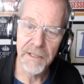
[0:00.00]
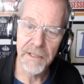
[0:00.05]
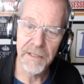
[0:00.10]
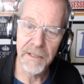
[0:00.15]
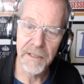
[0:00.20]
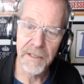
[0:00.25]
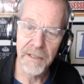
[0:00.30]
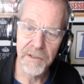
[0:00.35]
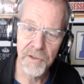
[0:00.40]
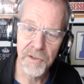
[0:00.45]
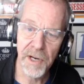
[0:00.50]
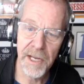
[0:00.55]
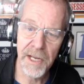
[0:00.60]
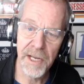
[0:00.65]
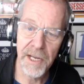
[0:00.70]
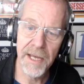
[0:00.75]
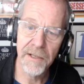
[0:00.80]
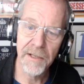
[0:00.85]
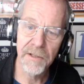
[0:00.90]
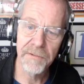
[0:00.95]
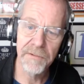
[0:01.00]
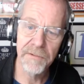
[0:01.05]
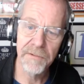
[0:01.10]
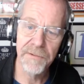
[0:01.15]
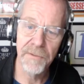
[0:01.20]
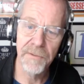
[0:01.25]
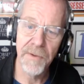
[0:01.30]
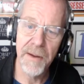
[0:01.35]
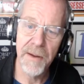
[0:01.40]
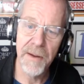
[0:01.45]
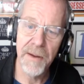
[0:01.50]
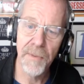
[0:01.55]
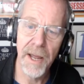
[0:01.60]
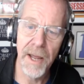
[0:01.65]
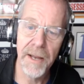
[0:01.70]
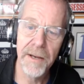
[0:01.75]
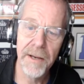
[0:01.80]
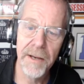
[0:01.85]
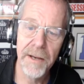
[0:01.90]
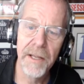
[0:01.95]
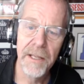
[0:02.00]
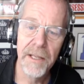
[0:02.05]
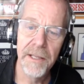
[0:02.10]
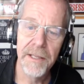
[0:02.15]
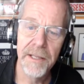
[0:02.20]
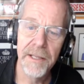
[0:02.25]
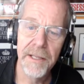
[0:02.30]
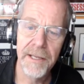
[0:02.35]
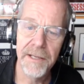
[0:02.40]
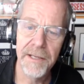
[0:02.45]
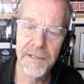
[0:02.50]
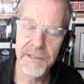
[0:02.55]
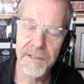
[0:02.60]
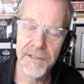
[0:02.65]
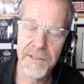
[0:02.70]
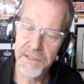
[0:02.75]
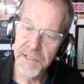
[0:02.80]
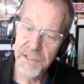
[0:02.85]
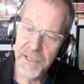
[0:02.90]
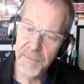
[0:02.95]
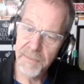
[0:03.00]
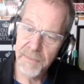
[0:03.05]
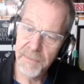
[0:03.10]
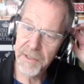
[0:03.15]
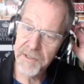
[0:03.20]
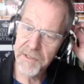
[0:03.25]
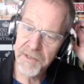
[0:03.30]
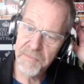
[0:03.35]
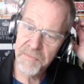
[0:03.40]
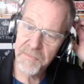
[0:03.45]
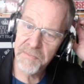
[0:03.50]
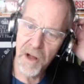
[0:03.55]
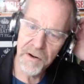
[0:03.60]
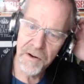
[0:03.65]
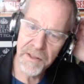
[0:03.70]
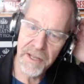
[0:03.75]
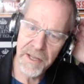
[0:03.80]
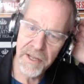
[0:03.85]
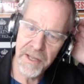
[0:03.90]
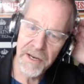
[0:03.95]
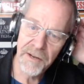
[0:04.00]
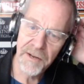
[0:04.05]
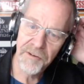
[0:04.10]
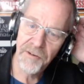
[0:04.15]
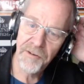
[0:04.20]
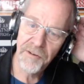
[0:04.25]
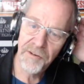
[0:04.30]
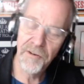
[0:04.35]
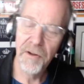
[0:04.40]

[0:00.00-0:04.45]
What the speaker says: The triangle for a Rembrandt is typically smaller than this.